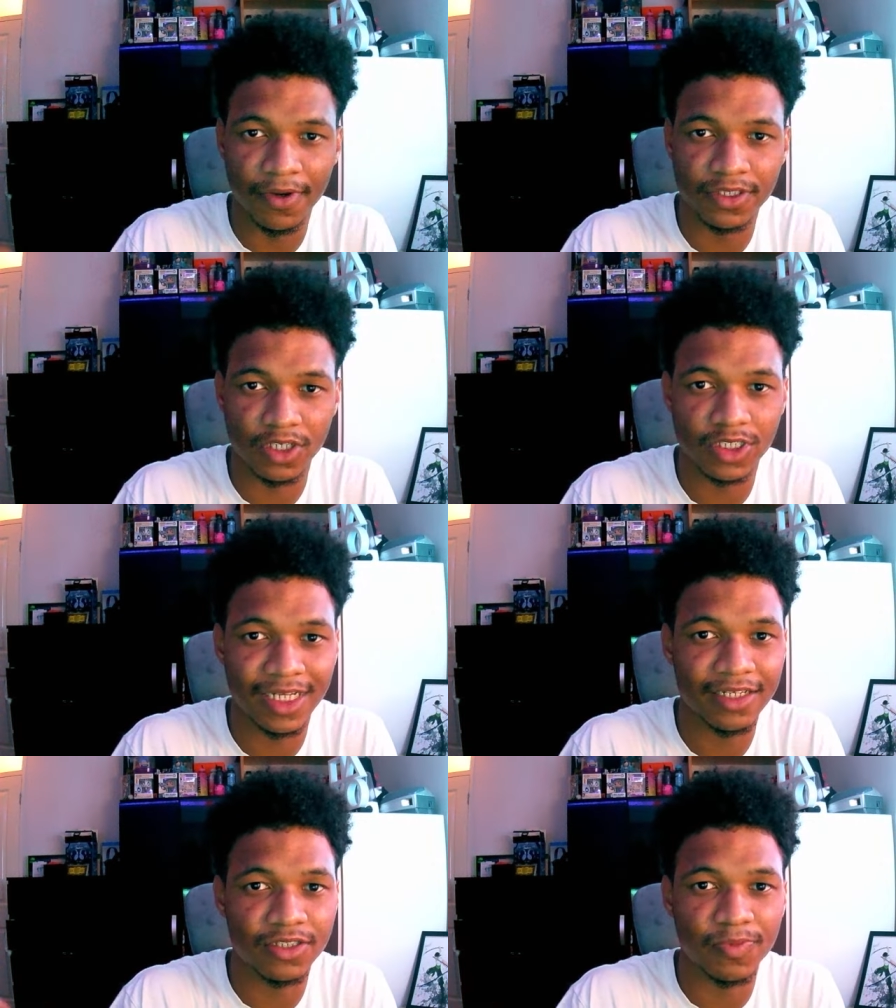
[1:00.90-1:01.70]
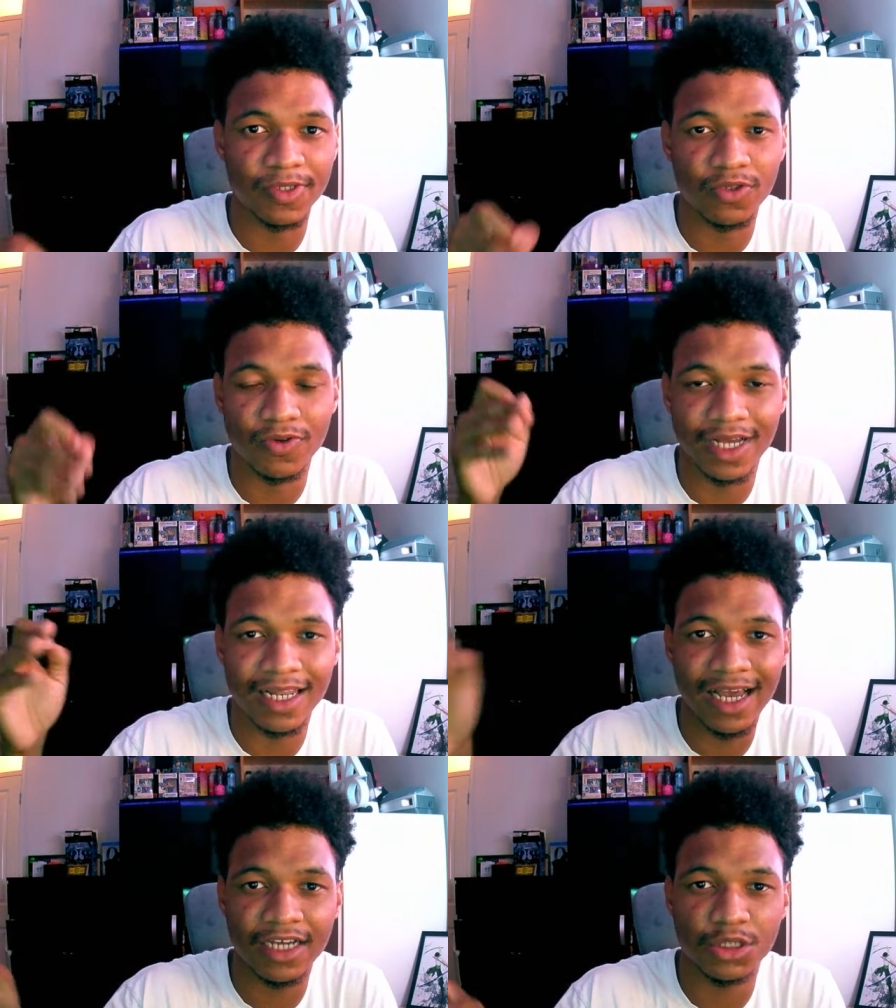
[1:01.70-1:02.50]
montages. I used to be doing a
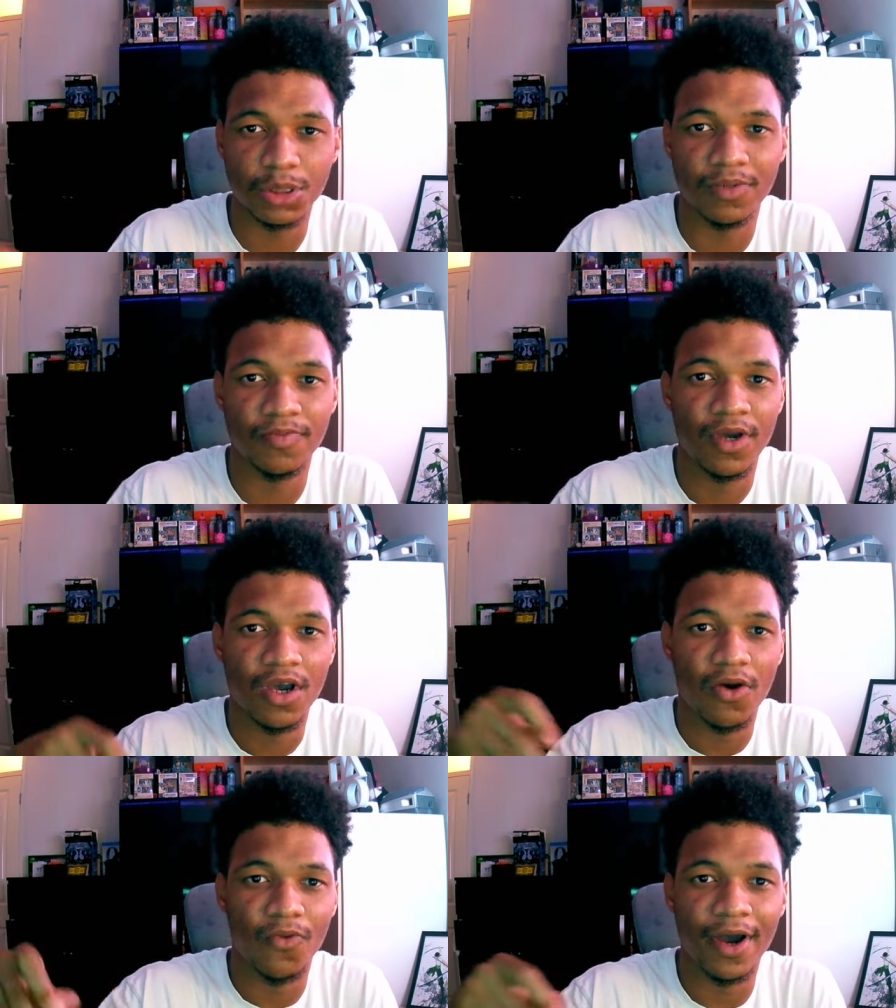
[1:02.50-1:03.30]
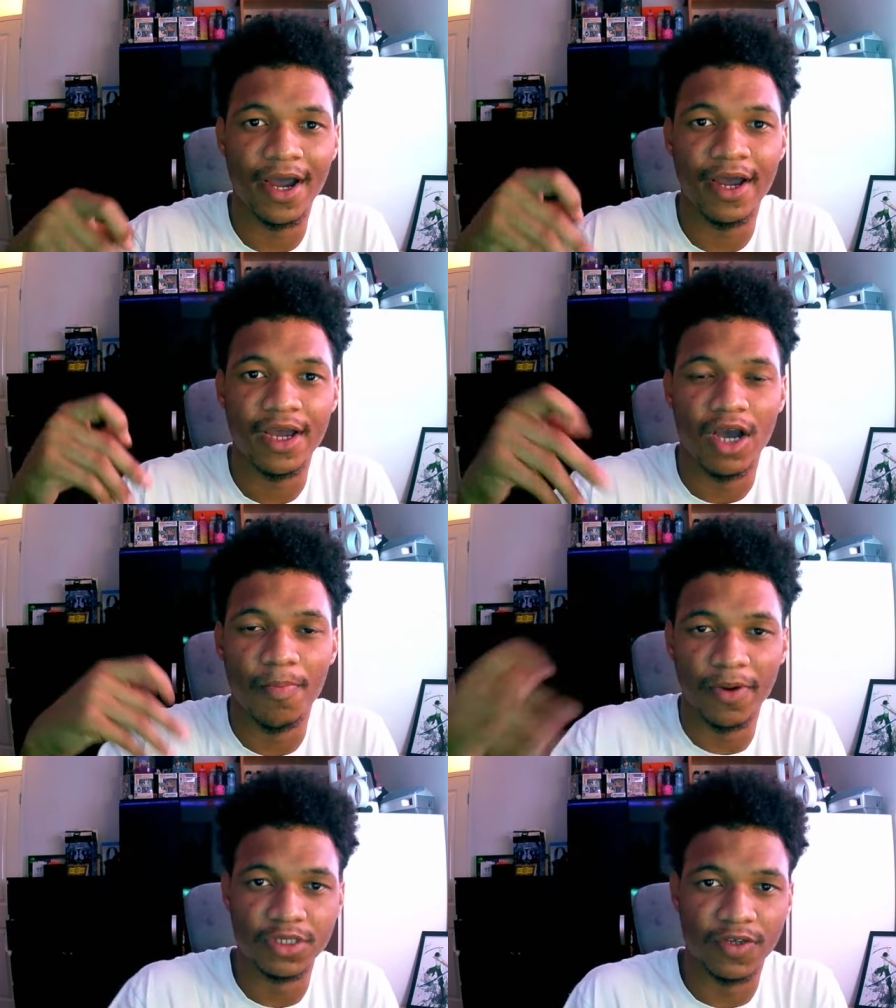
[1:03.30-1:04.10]
live stream where a
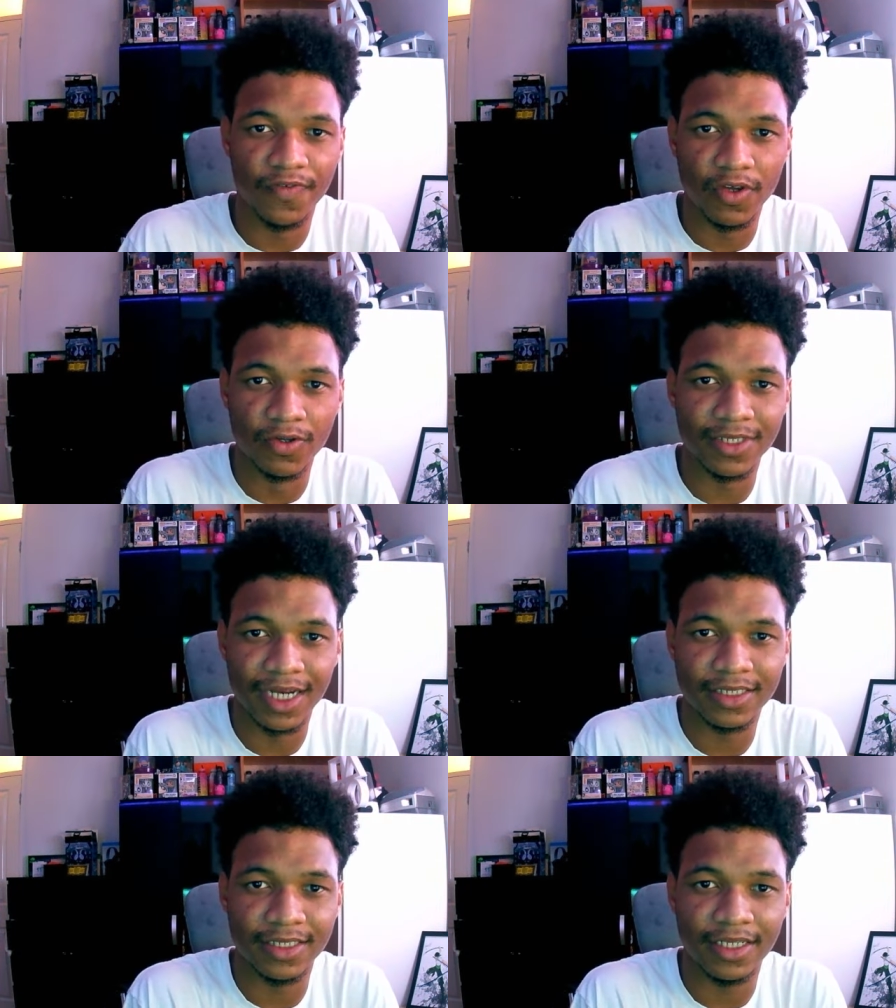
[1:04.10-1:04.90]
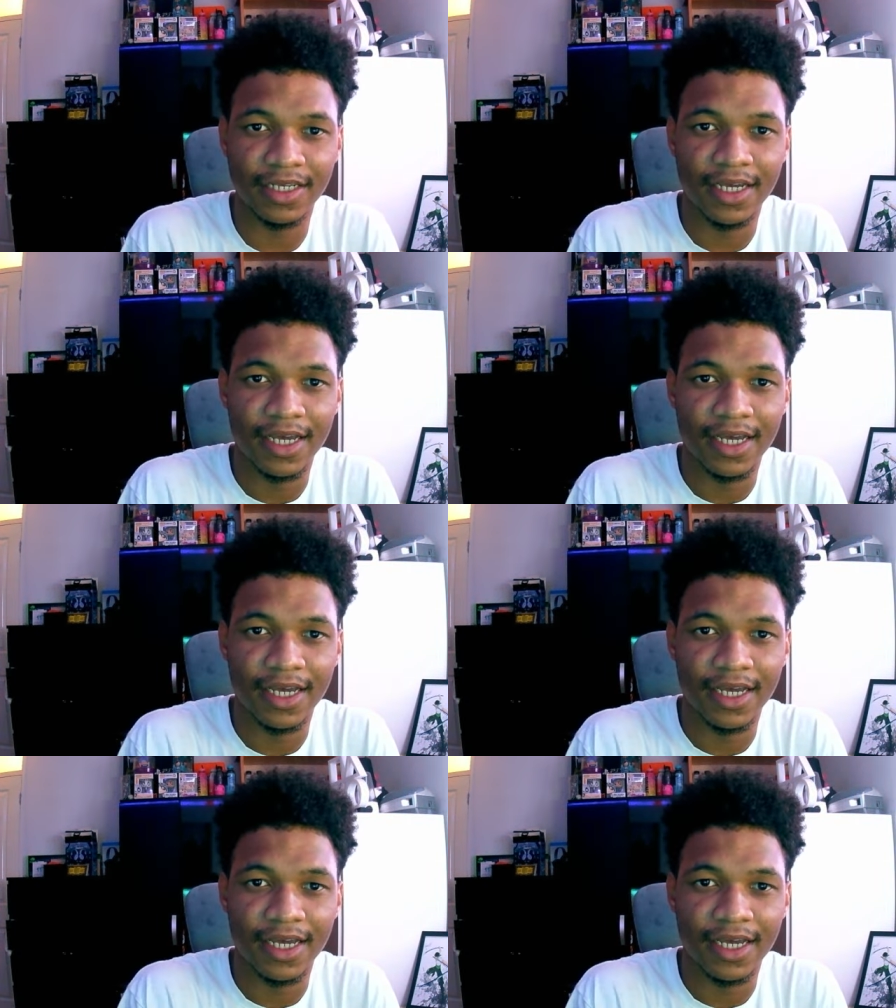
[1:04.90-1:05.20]
bunch of viewers actually